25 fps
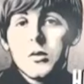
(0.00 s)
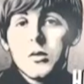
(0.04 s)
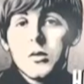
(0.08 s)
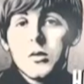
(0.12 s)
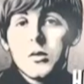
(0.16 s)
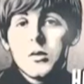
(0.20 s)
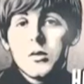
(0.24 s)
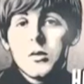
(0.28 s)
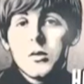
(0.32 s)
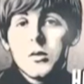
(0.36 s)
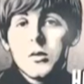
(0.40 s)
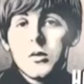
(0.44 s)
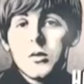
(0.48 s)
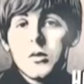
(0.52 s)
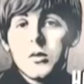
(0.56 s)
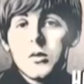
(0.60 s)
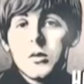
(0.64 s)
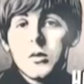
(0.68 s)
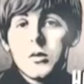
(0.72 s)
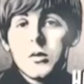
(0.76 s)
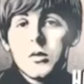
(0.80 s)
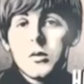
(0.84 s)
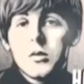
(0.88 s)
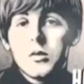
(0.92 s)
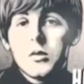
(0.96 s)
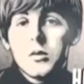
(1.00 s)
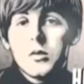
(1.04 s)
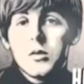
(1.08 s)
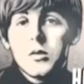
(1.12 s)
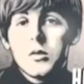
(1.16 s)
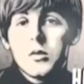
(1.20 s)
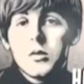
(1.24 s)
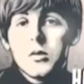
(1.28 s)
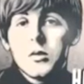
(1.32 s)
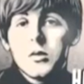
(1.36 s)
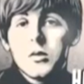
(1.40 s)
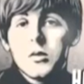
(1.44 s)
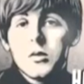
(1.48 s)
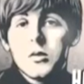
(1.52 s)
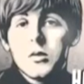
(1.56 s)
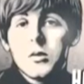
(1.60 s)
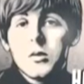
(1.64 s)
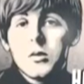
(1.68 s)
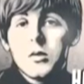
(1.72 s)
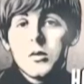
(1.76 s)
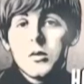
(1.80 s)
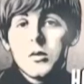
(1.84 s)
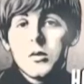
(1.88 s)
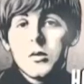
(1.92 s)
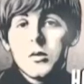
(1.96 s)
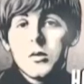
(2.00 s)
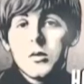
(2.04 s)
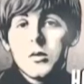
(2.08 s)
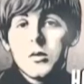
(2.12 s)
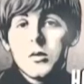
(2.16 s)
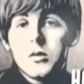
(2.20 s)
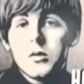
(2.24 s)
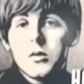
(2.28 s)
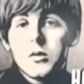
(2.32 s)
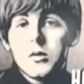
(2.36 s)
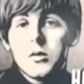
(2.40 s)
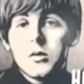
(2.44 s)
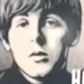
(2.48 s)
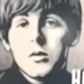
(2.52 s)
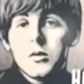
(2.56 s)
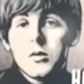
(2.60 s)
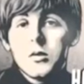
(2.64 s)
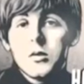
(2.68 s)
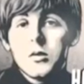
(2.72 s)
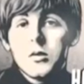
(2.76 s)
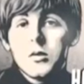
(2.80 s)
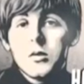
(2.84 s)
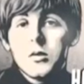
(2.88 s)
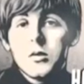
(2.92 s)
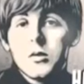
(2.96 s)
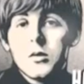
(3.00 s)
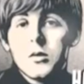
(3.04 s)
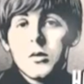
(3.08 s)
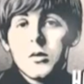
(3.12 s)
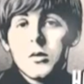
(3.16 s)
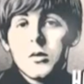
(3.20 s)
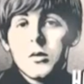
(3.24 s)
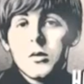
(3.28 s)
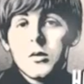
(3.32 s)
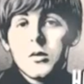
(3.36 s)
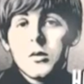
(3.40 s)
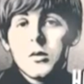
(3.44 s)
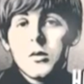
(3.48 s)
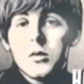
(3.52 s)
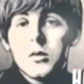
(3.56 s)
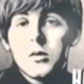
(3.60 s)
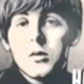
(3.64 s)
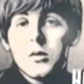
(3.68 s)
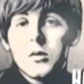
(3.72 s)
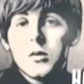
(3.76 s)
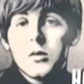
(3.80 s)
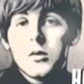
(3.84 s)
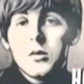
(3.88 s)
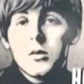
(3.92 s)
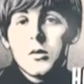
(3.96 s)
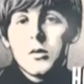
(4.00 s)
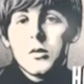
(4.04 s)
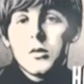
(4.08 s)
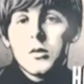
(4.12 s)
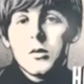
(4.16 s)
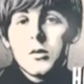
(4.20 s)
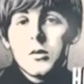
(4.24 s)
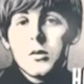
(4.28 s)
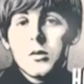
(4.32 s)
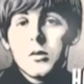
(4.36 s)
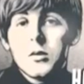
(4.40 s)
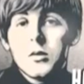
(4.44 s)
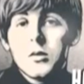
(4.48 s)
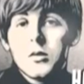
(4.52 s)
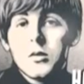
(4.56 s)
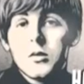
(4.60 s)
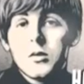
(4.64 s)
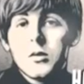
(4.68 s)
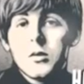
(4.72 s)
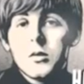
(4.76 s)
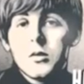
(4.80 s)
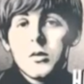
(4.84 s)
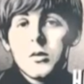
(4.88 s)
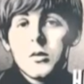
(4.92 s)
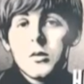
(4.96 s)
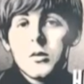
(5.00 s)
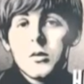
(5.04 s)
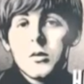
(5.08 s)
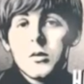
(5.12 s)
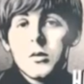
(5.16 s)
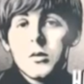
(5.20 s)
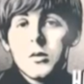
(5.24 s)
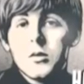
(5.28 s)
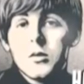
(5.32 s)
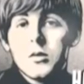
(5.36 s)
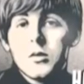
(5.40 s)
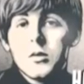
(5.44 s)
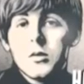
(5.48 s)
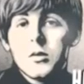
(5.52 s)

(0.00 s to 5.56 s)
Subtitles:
[no speech]